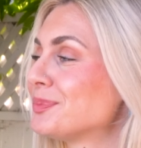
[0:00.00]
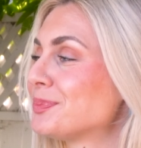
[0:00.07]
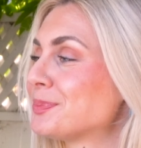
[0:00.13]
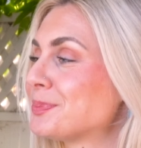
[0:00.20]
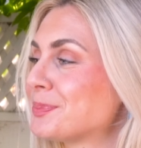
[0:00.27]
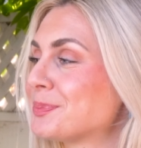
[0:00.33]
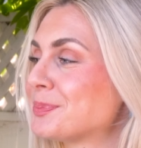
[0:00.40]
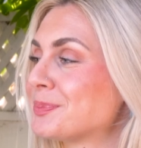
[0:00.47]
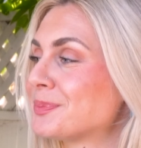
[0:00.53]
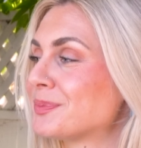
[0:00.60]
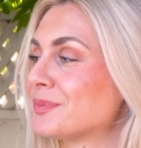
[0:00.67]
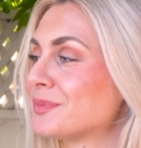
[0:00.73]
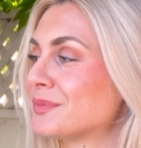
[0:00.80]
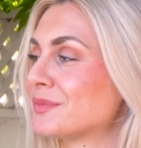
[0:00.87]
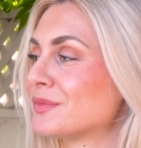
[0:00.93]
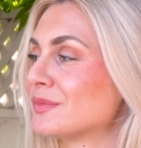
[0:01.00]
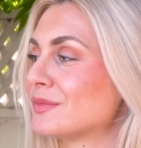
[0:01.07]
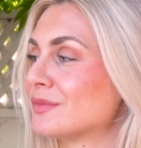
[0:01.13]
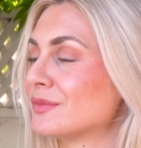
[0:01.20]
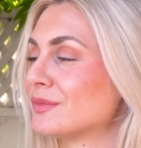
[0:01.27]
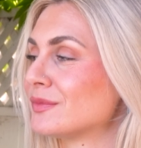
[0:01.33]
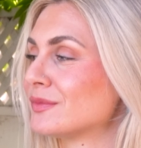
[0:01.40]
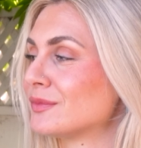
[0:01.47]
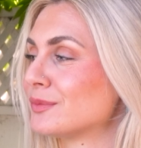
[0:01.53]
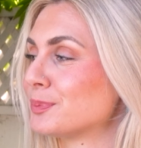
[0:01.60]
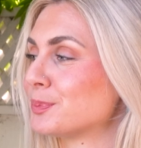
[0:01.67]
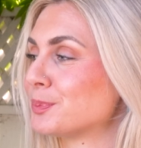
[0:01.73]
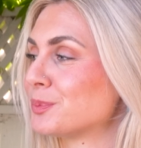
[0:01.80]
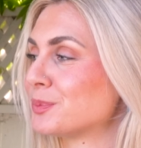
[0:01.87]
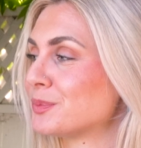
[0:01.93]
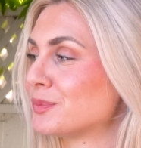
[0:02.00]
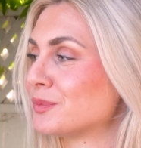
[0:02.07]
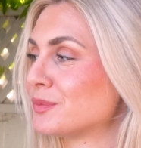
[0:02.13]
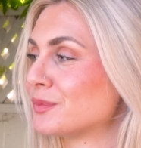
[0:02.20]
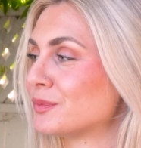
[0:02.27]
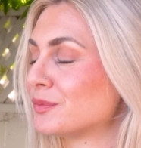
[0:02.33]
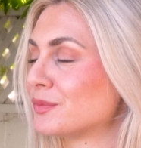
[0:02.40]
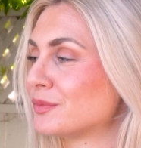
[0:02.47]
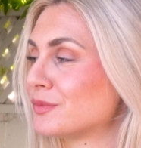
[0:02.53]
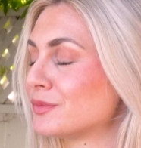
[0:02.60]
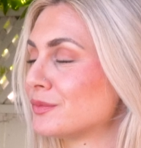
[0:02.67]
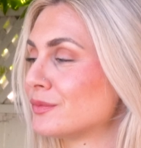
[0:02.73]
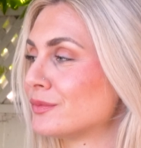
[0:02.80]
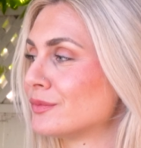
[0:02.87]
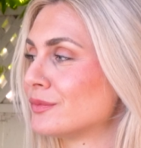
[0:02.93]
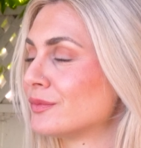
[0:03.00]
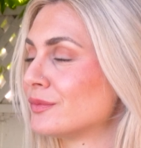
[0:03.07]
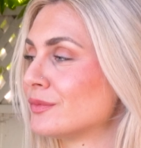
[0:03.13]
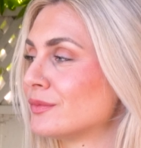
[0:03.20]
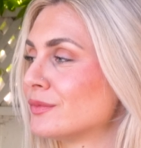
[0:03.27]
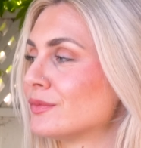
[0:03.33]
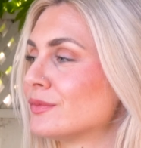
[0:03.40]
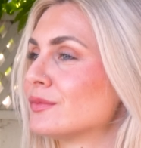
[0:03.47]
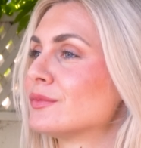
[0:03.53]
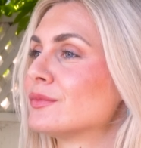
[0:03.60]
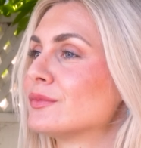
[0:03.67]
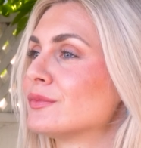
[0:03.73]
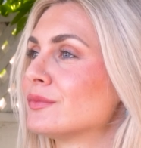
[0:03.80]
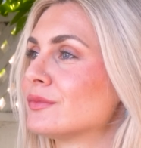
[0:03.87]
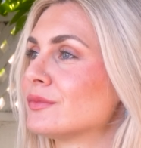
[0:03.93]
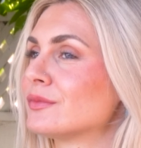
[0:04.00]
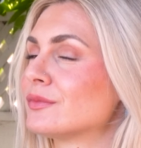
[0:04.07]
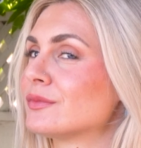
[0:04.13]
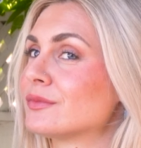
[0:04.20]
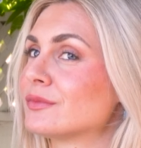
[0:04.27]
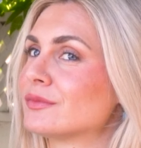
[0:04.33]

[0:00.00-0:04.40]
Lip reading: The person shown says nothing.